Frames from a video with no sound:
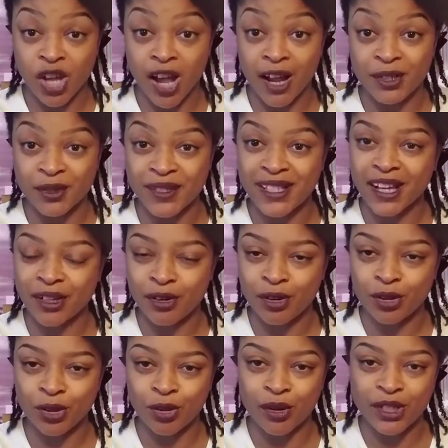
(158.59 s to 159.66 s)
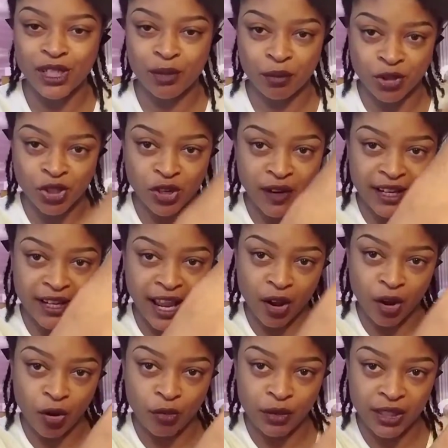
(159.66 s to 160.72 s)
I do set it on a lower temperature and
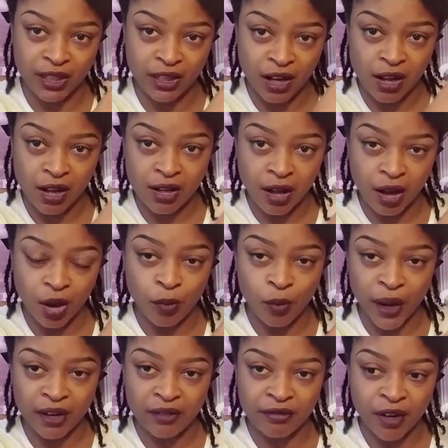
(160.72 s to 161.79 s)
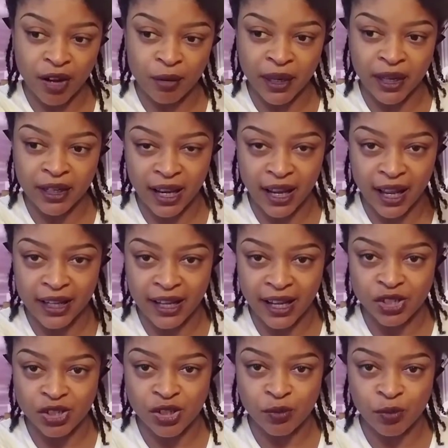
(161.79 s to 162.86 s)
I hold it away from it and
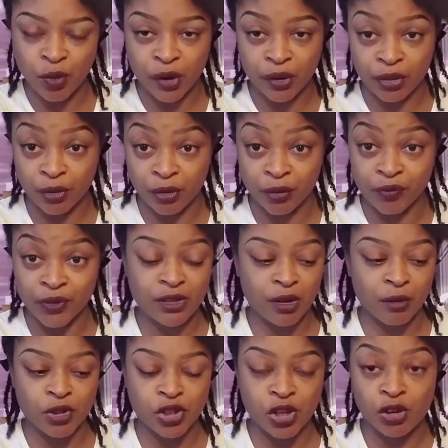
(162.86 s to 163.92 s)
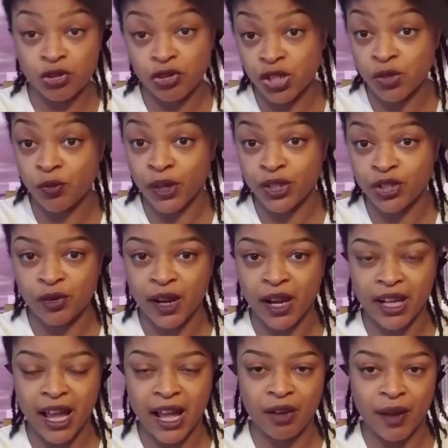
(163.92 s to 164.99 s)
I just work through. So I'm going to show you just one
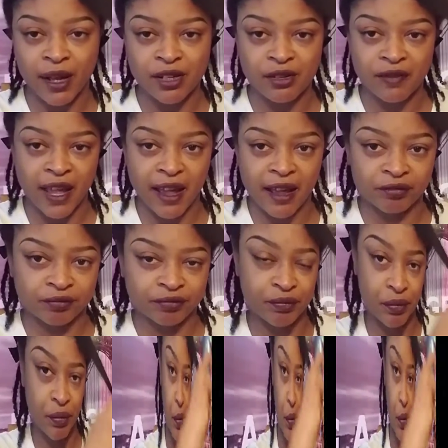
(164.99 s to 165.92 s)
strand of how I do that.